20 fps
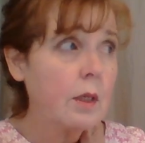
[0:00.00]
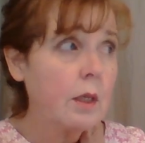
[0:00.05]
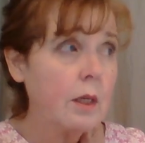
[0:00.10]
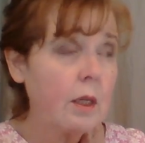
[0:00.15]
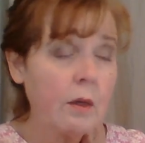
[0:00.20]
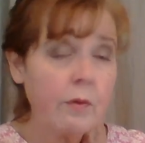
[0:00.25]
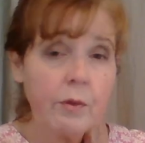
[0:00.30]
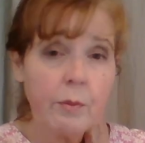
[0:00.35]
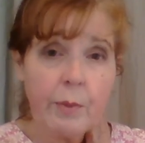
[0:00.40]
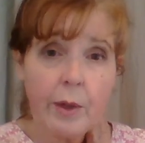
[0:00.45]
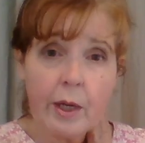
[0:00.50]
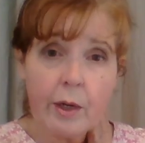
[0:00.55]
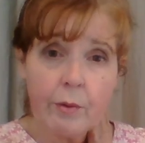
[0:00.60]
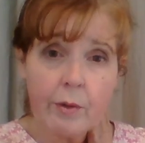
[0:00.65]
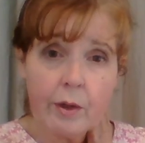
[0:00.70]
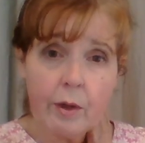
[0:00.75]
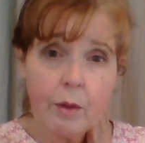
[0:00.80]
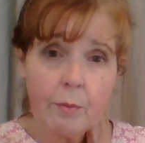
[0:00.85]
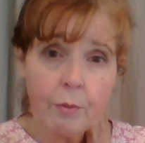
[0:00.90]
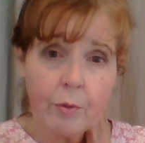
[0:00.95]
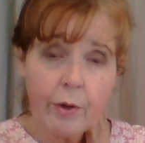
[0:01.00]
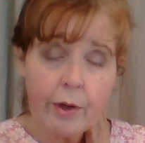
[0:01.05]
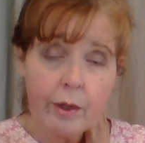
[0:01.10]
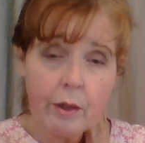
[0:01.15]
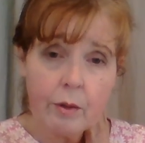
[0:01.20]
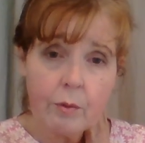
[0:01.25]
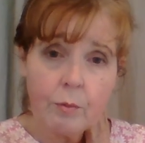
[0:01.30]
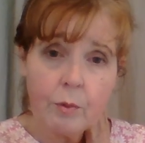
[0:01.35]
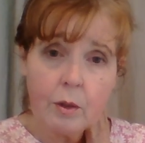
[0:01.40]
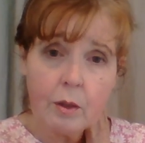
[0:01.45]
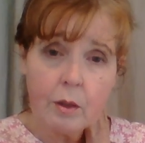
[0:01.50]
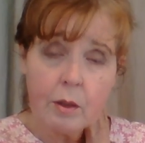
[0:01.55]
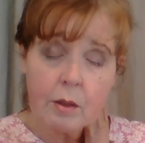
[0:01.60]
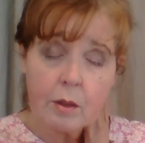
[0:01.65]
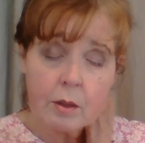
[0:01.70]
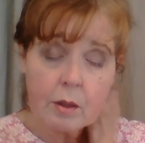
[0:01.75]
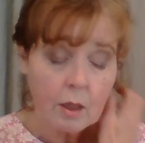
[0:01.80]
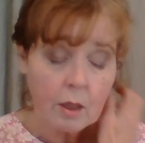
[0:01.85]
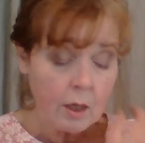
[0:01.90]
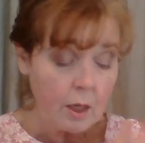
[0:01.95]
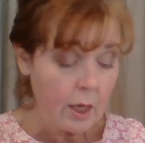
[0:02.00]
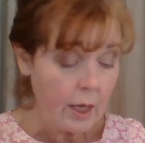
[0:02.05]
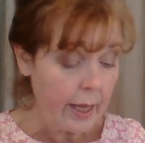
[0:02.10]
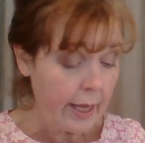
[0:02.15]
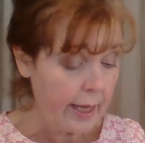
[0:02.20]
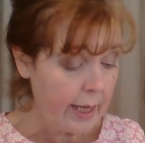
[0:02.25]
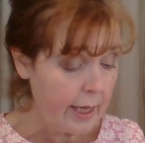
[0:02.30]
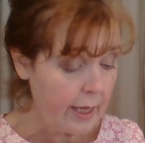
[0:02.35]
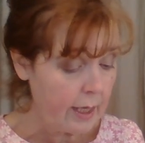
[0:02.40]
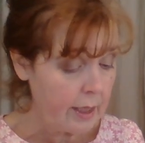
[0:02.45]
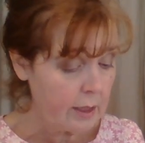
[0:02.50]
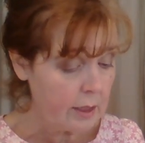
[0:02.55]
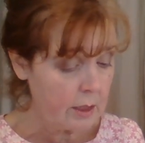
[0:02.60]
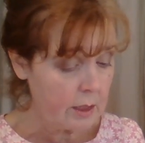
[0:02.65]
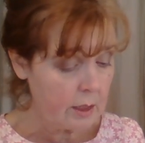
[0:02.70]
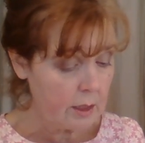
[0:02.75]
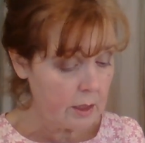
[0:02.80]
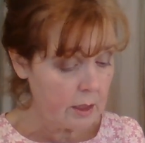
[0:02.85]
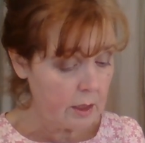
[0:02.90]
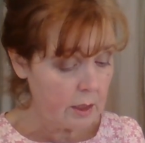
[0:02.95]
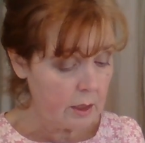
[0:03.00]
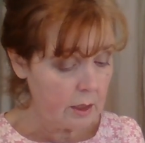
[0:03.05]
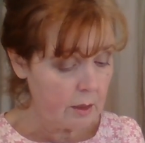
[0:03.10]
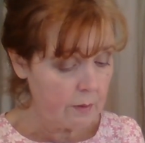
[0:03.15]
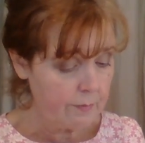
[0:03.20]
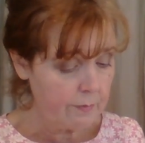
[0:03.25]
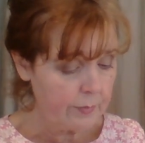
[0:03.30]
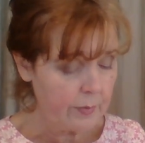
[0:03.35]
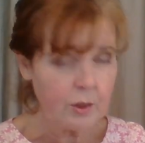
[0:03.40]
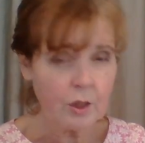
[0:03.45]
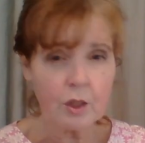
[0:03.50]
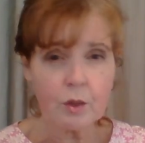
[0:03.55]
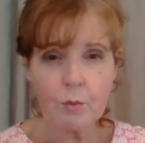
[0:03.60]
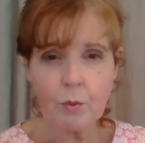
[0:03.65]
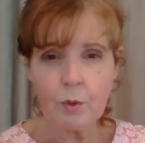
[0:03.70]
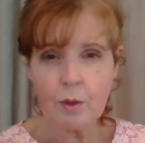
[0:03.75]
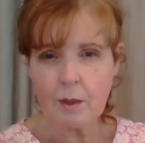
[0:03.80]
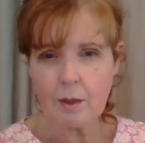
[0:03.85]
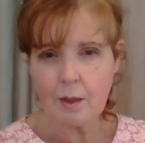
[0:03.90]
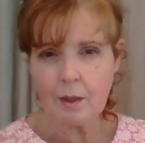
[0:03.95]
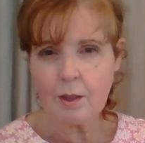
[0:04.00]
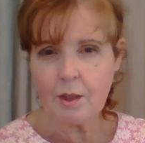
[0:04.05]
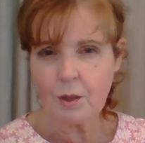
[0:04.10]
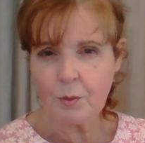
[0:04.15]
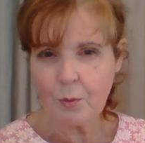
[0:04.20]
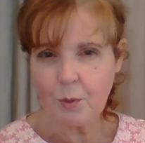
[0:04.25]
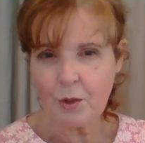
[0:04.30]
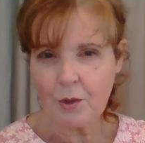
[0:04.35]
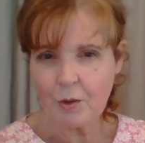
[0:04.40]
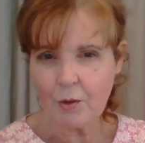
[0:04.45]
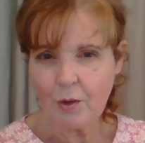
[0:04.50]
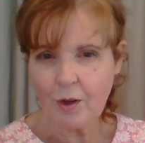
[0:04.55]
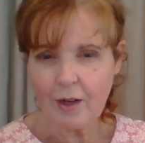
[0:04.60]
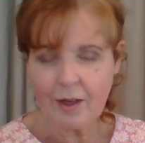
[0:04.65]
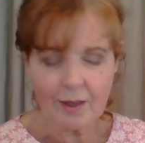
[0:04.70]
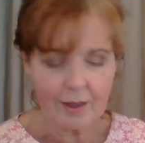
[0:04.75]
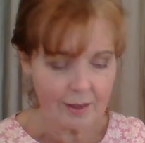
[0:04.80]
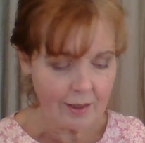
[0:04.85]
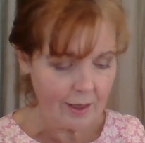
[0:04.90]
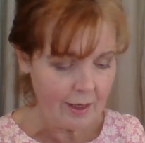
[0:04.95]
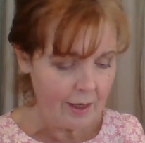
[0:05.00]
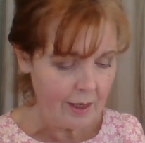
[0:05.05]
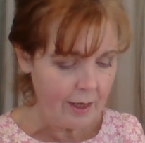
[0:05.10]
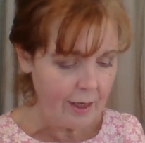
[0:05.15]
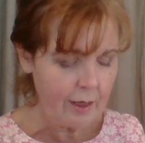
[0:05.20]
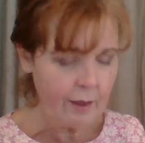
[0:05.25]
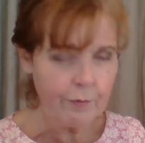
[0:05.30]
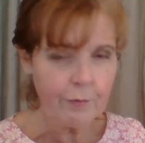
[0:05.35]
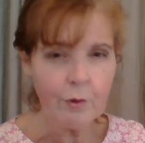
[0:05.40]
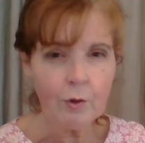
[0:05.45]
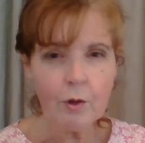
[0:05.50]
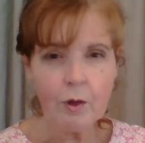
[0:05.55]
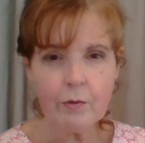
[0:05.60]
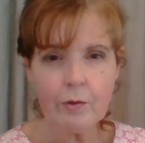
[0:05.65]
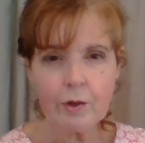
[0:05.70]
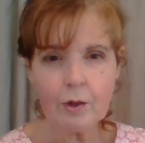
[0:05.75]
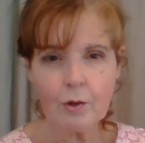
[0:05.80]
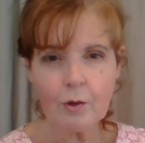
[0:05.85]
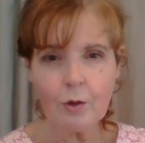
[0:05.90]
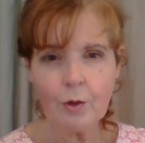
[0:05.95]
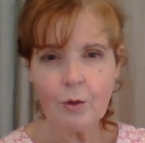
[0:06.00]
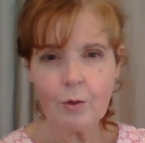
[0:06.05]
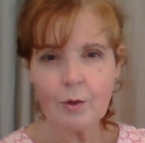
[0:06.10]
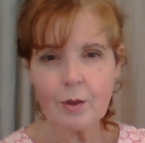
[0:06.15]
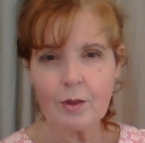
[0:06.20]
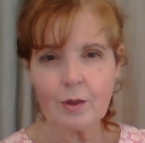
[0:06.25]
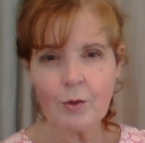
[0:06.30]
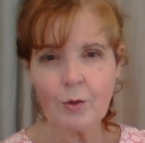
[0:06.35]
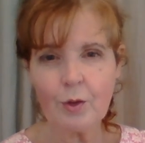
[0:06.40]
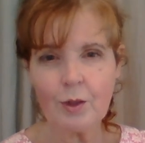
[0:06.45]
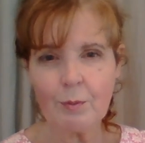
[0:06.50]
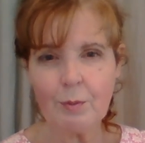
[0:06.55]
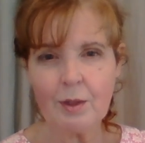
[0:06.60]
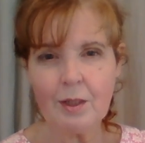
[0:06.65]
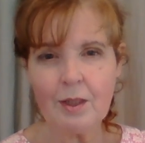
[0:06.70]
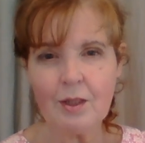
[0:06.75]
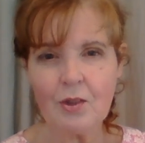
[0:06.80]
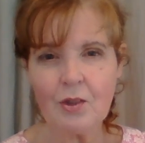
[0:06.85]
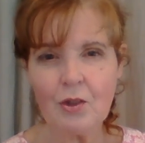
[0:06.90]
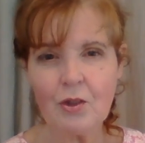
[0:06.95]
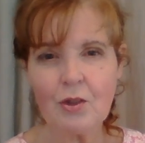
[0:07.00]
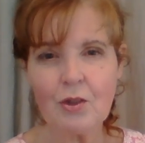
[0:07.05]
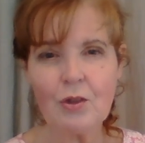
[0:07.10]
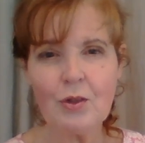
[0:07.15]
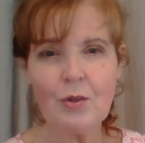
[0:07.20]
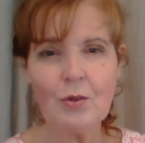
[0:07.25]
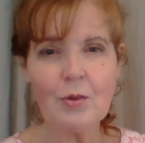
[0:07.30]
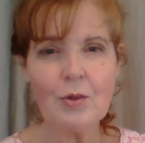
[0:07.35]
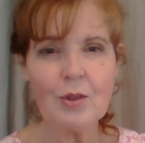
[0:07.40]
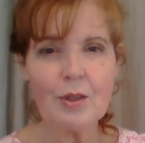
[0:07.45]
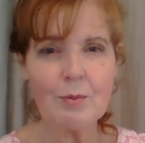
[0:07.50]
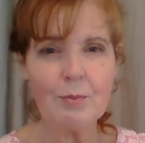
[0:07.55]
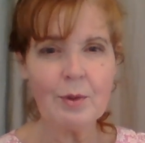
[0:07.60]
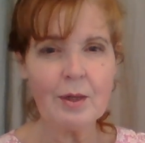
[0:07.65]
I have the battery operated ones and um, I just want to I just want to try it. And if you're living alone, it's going to be easier to do this.